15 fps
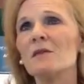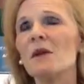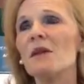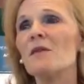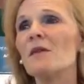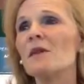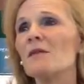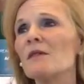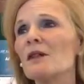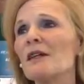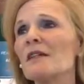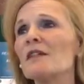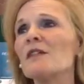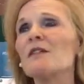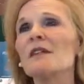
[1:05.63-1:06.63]
Well,
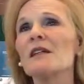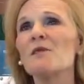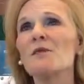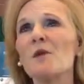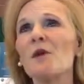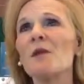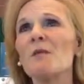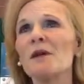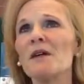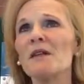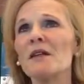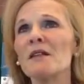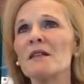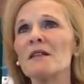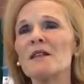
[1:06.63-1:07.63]
clearly,
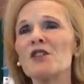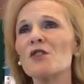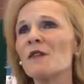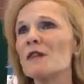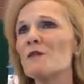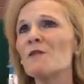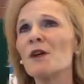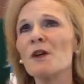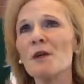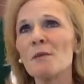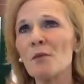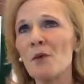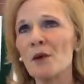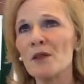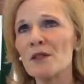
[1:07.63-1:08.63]
affordability is an issue that's very
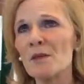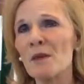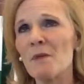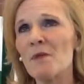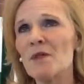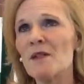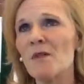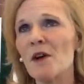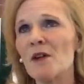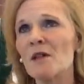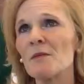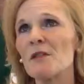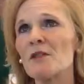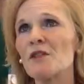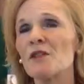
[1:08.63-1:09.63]
important to members of our
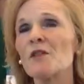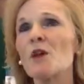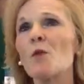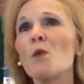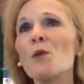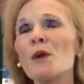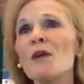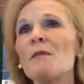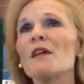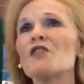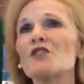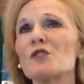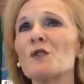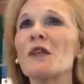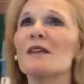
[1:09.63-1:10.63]
commission. We want to make
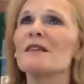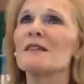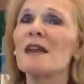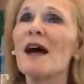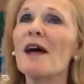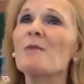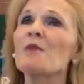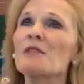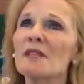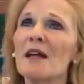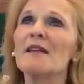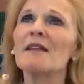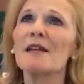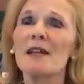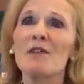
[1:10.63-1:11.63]
sure that at a time we're
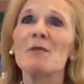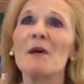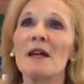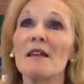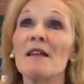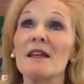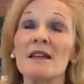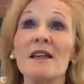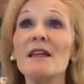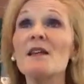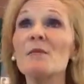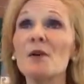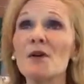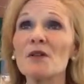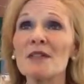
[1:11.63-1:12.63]
telling everybody they need
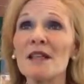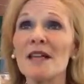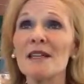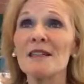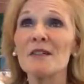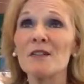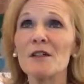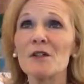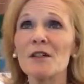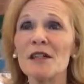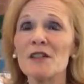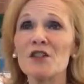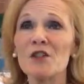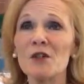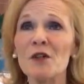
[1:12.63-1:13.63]
a post-secondary
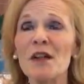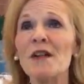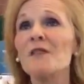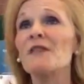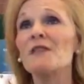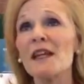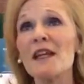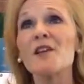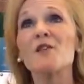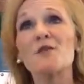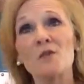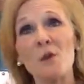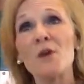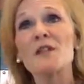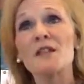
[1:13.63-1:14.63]
credential, that they can
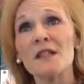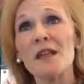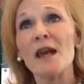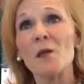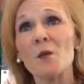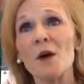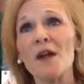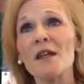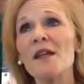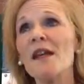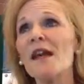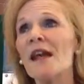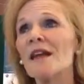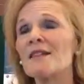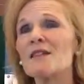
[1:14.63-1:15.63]
afford to get one.
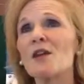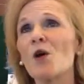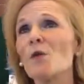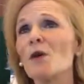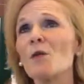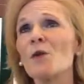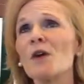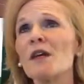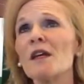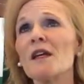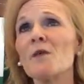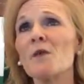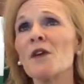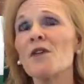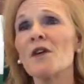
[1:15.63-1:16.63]
And so we're
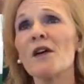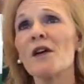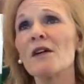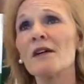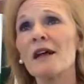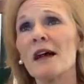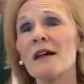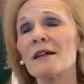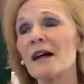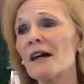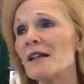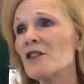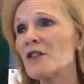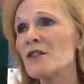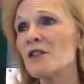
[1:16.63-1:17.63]
working with our
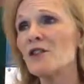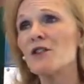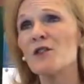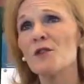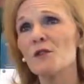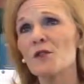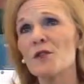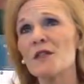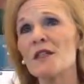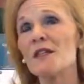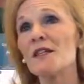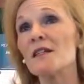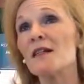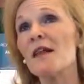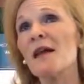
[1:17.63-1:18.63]
colleges and
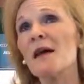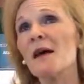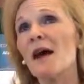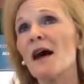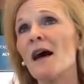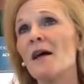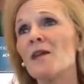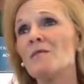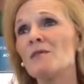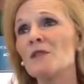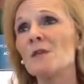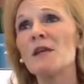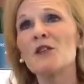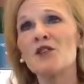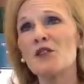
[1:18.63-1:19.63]
universities
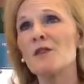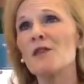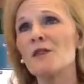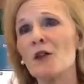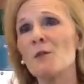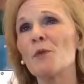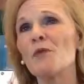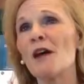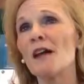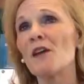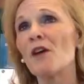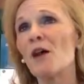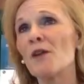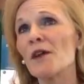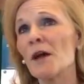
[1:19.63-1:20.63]
to make sure that they're
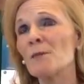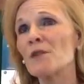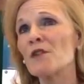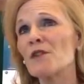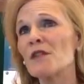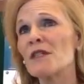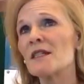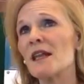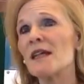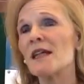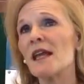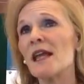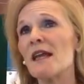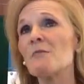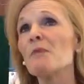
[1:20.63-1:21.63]
providing all the opportunities they
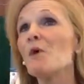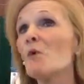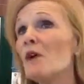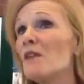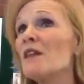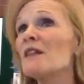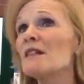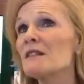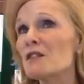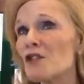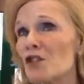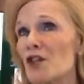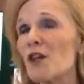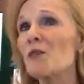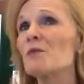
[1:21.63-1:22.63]
can. But we think it's a
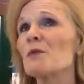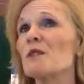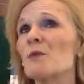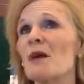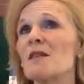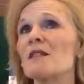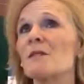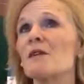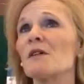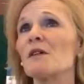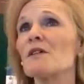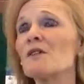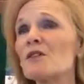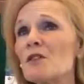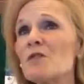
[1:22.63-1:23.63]
shared responsibility.
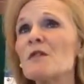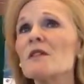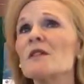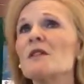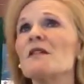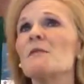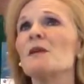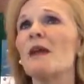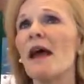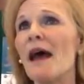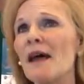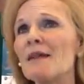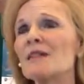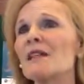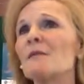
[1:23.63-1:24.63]
Students need to be
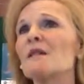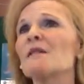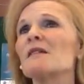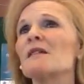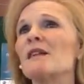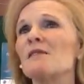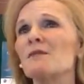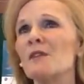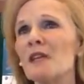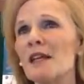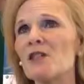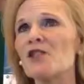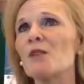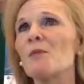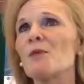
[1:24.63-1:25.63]
academically and
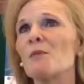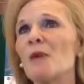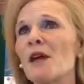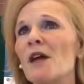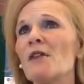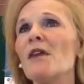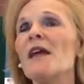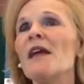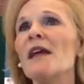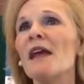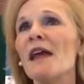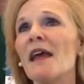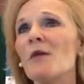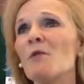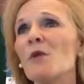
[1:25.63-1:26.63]
financially prepared,
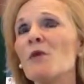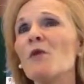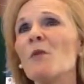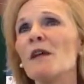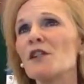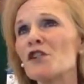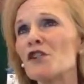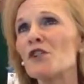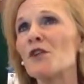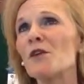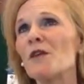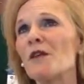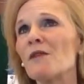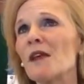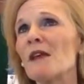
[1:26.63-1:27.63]
and we will make sure
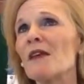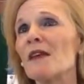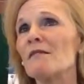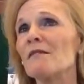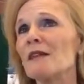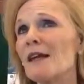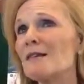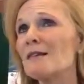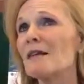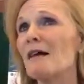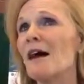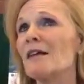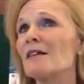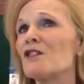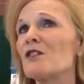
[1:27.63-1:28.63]
that they can get to
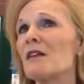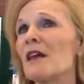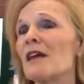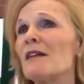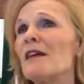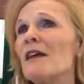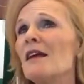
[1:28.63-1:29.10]
college then.